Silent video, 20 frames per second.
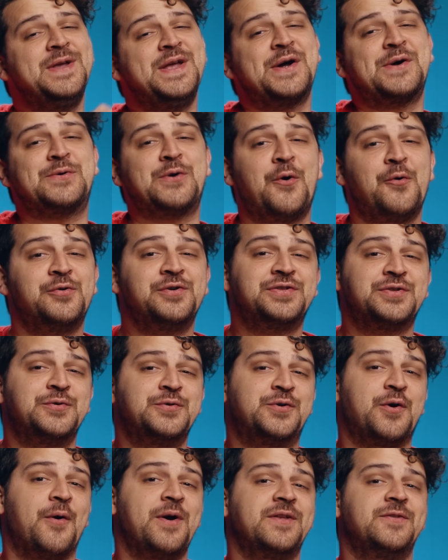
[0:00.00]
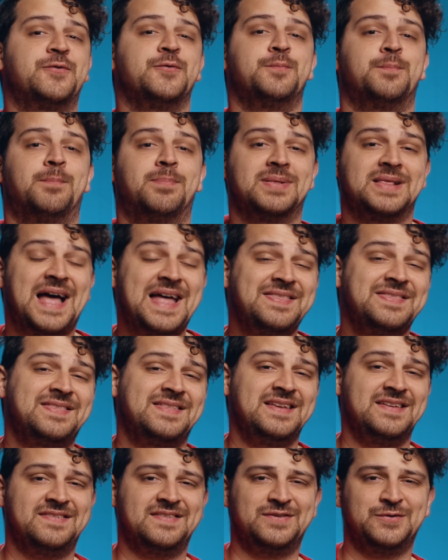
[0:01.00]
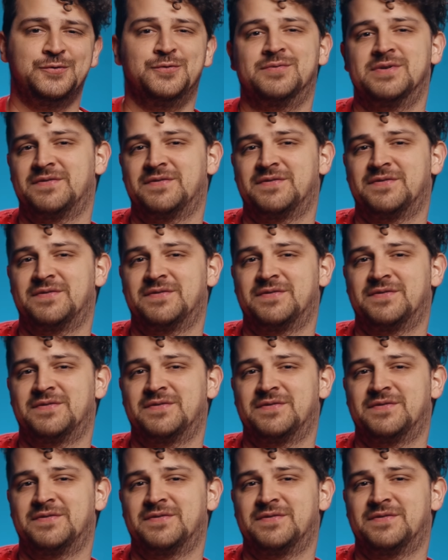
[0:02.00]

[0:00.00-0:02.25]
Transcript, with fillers: we are also going to blend these two